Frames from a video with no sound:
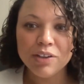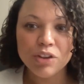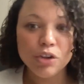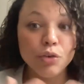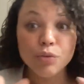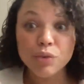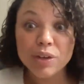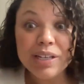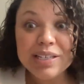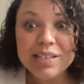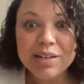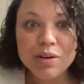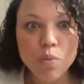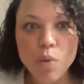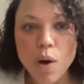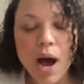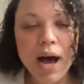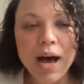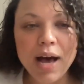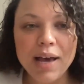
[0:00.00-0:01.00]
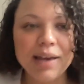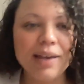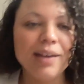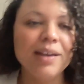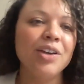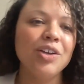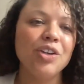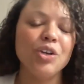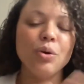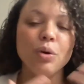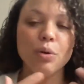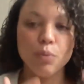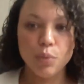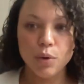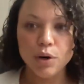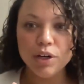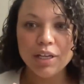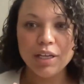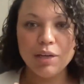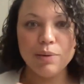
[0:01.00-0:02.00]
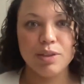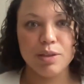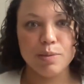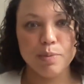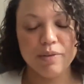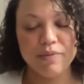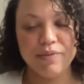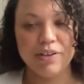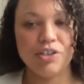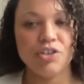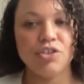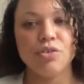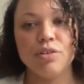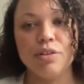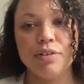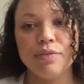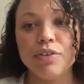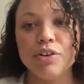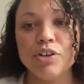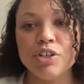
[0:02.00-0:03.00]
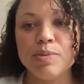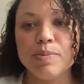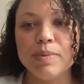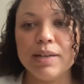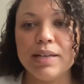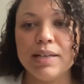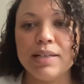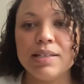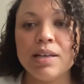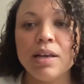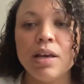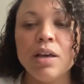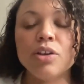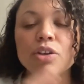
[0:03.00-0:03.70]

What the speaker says: the reason why you're working with a professional in the first place.